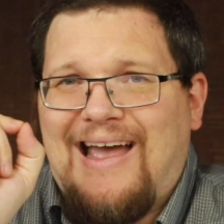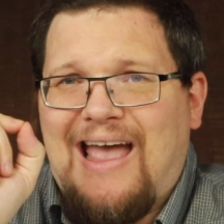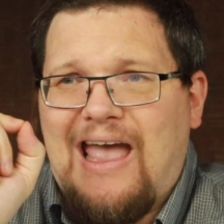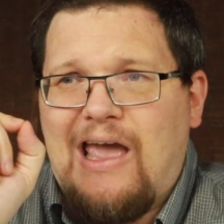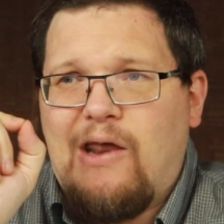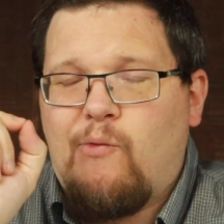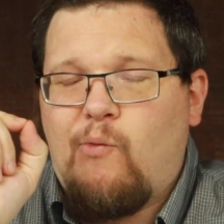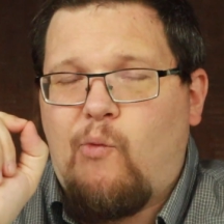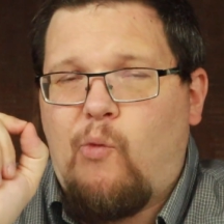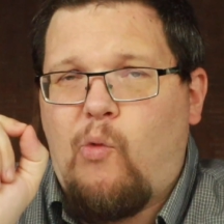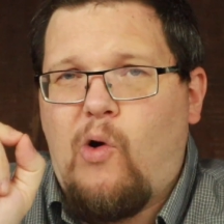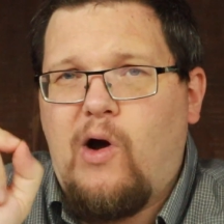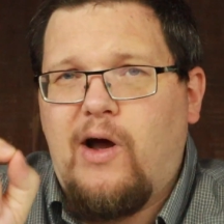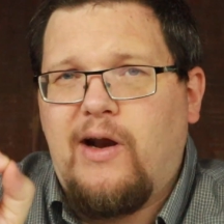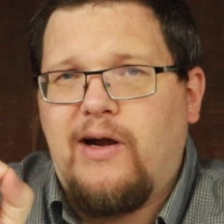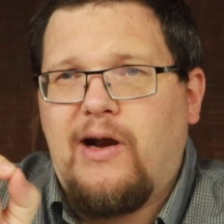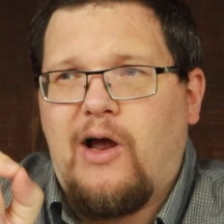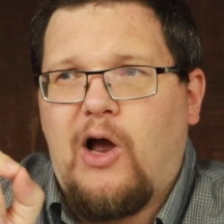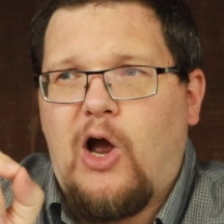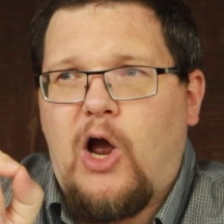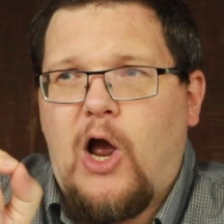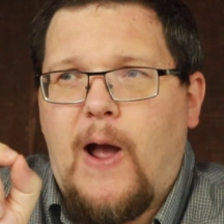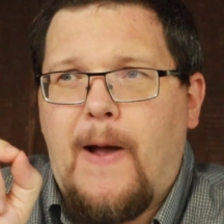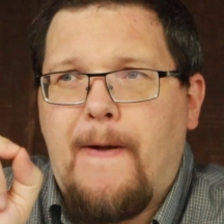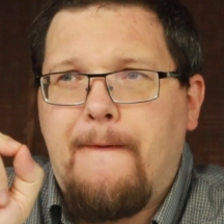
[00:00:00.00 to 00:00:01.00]
And
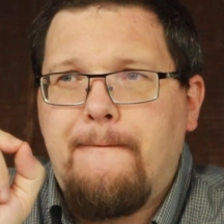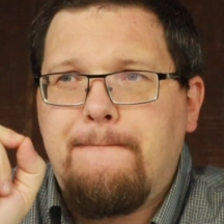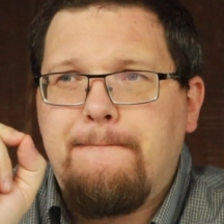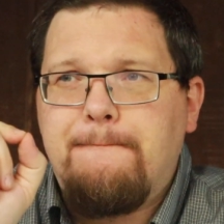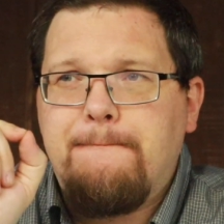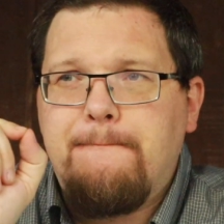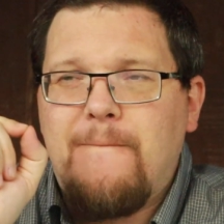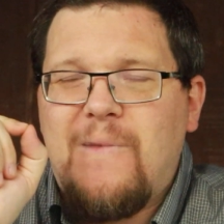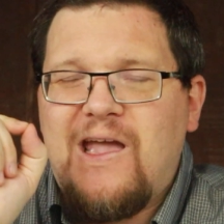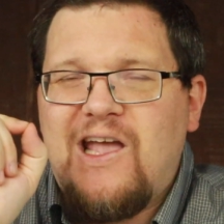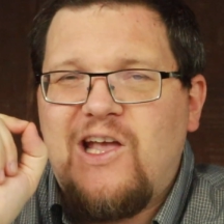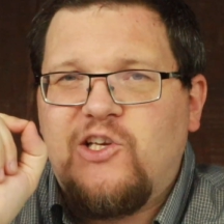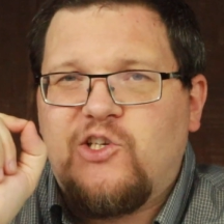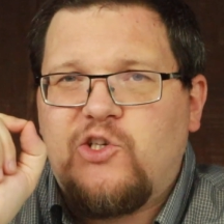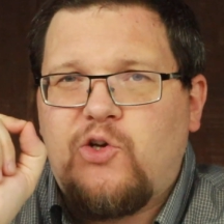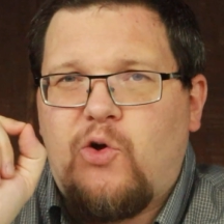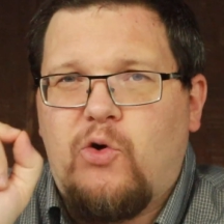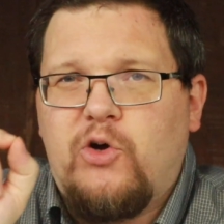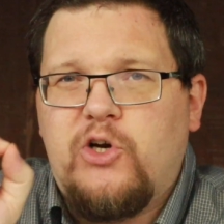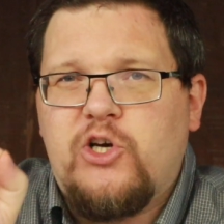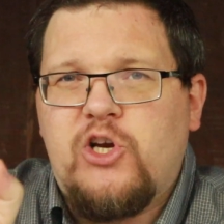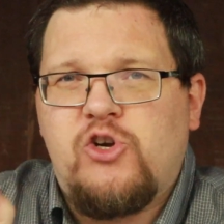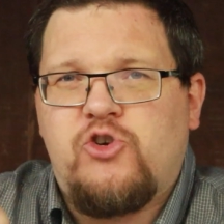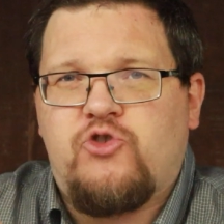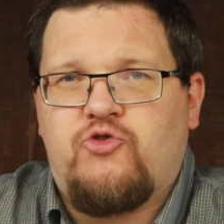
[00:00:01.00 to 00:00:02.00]
what is
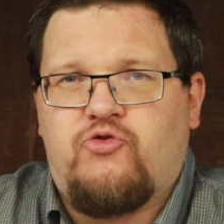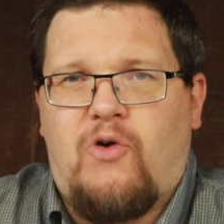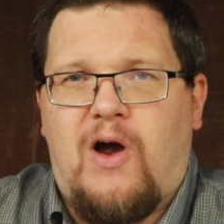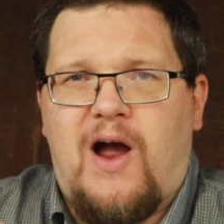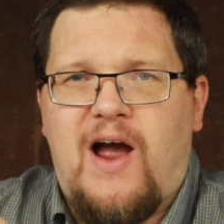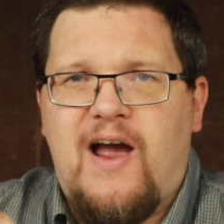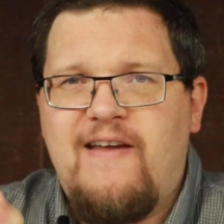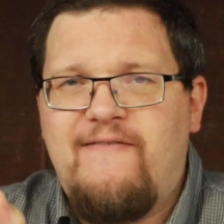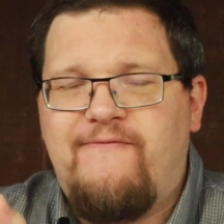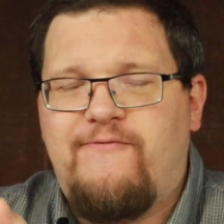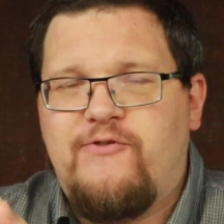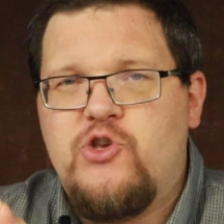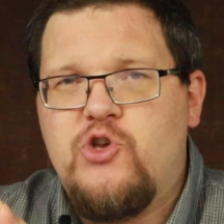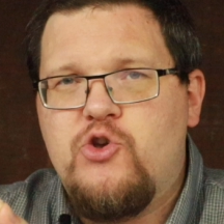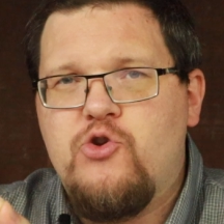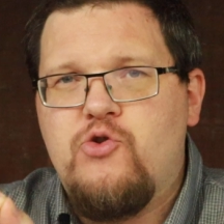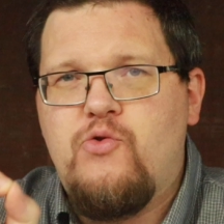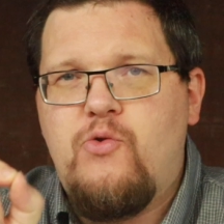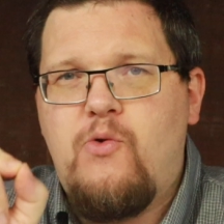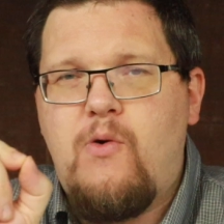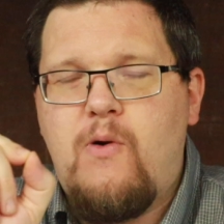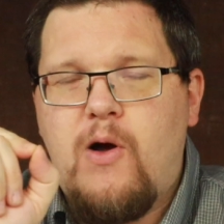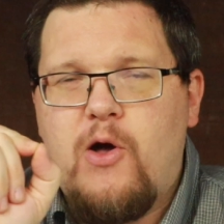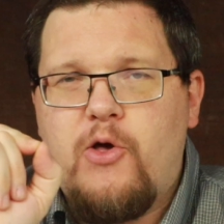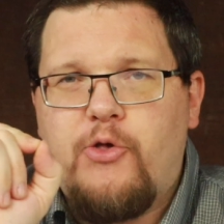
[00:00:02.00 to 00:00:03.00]
going to drive
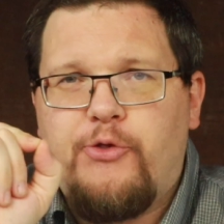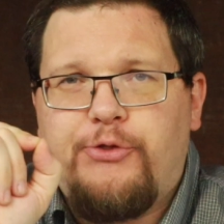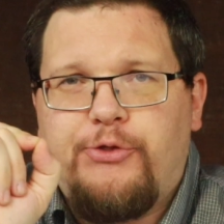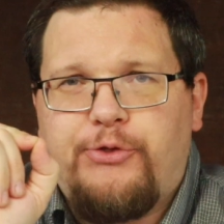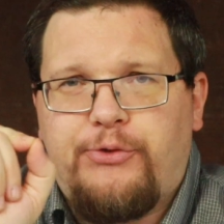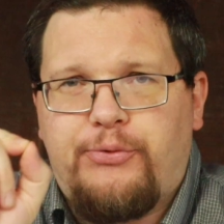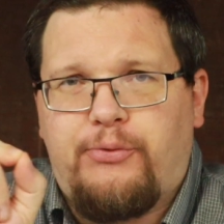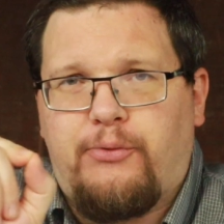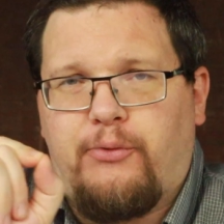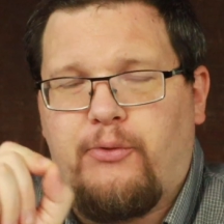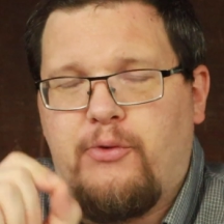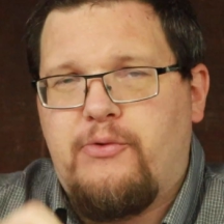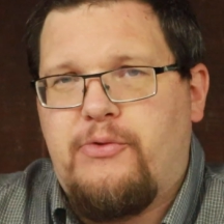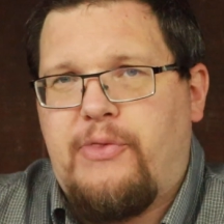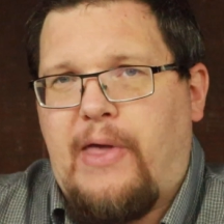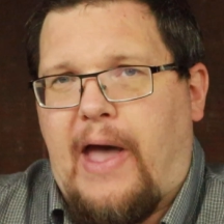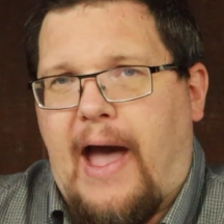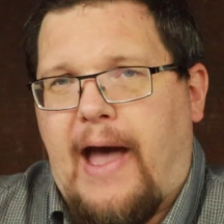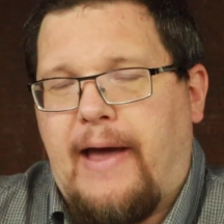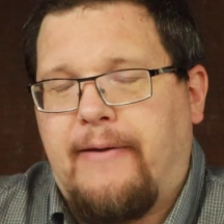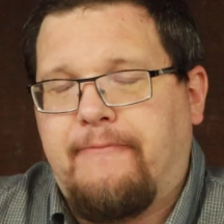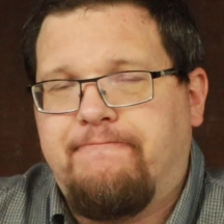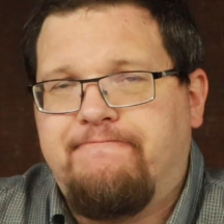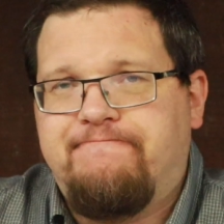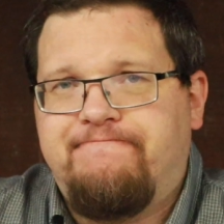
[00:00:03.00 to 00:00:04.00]
you through
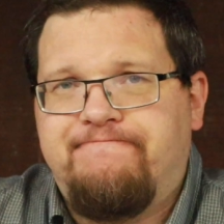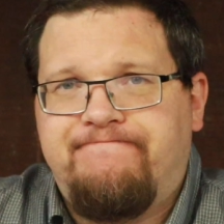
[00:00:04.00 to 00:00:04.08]
that?